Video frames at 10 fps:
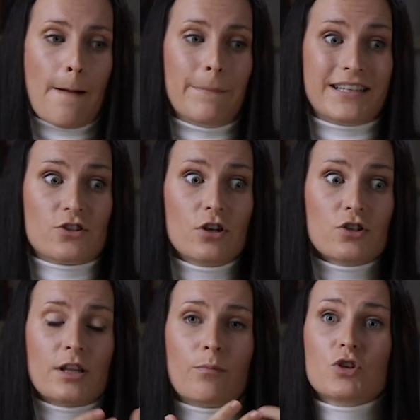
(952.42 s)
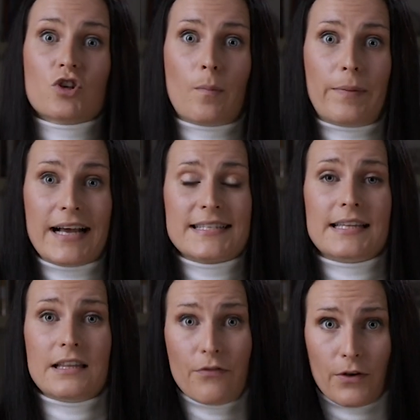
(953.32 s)
but it's also the most complex
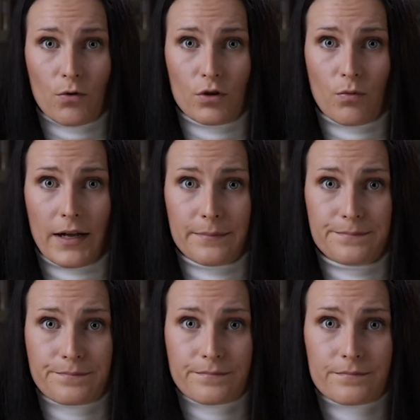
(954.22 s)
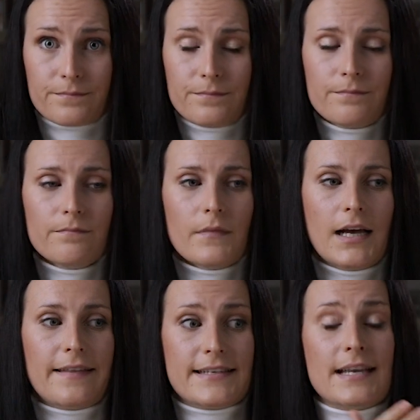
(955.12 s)
and difficult one.
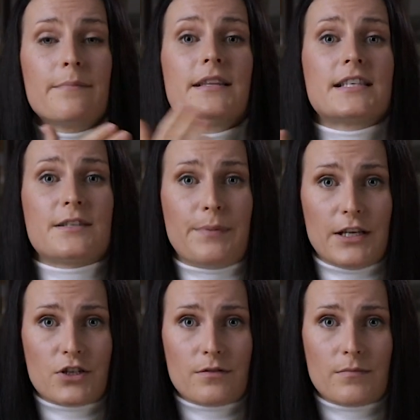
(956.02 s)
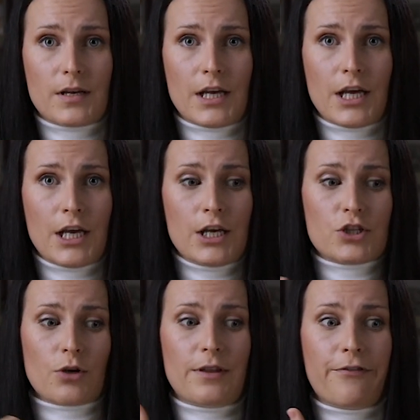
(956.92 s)
The same with speech.
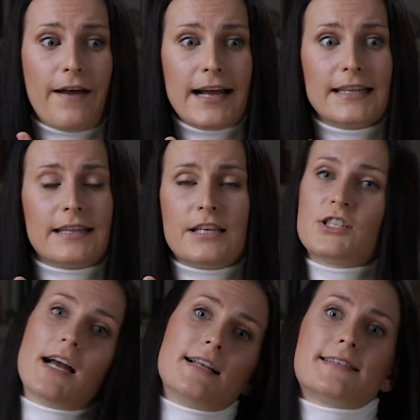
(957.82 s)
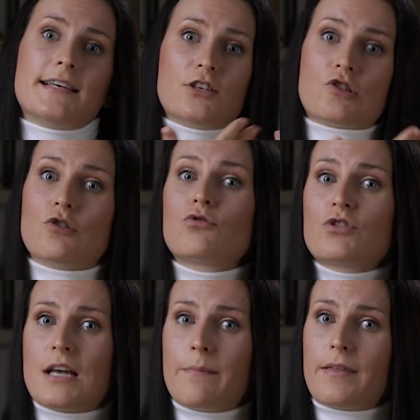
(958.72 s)
So the fact that the child says no to
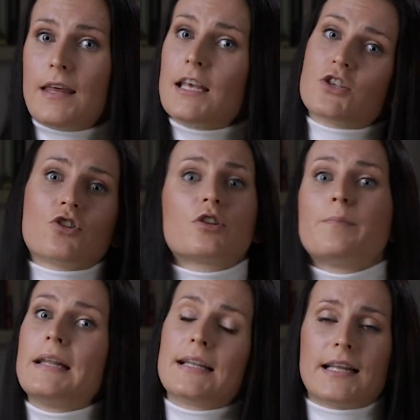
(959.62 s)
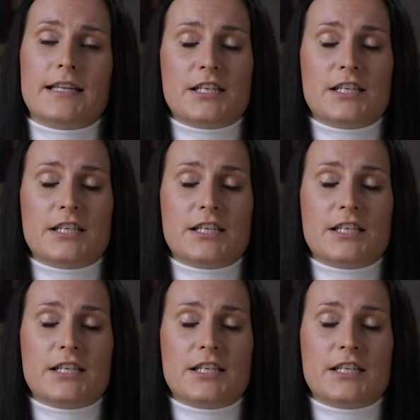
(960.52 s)
something is not meaning that the